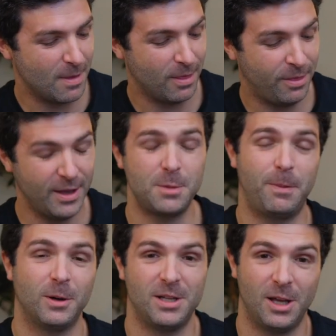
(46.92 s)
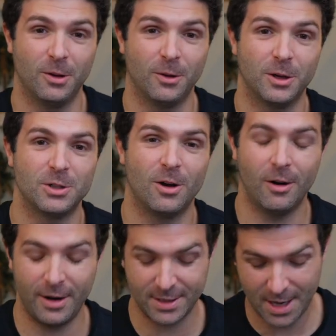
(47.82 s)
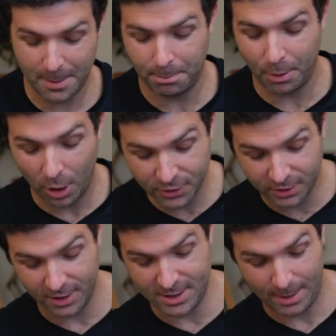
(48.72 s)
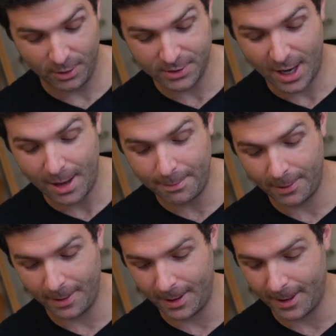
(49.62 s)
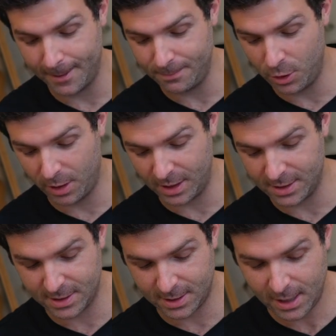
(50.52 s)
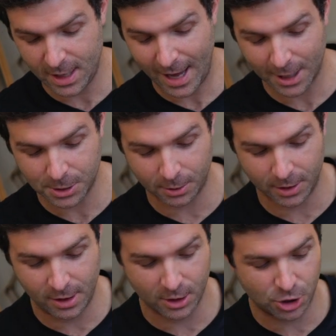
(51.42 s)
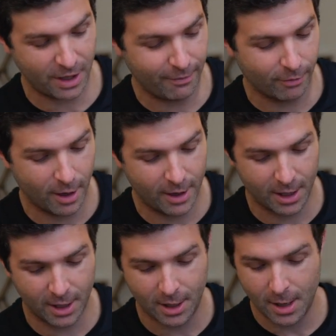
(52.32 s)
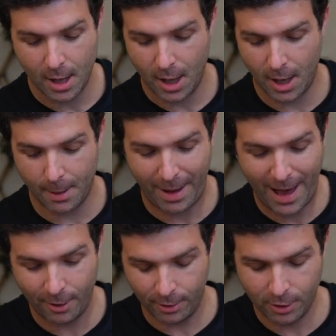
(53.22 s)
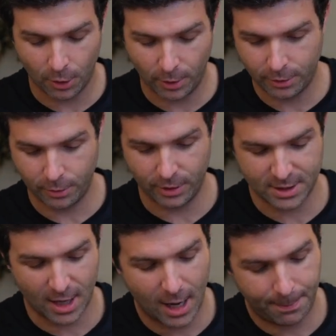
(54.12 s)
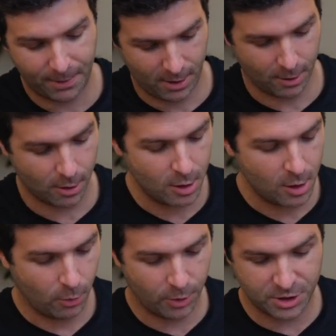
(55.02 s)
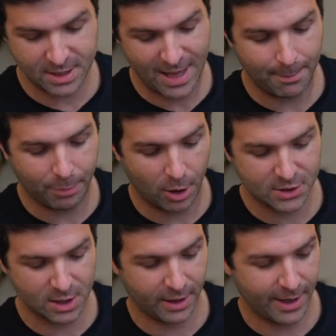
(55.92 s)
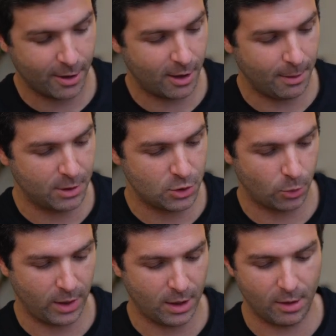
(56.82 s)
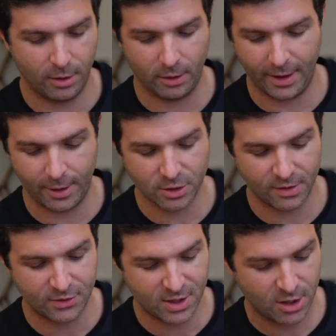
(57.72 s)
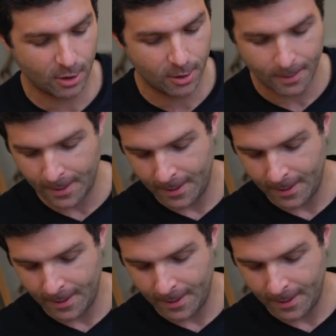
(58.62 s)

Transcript: This particular guitar is a balsa double top. You can see actually the chevroning pattern going through the top here, which is that balsa layer in between the layers of cedar.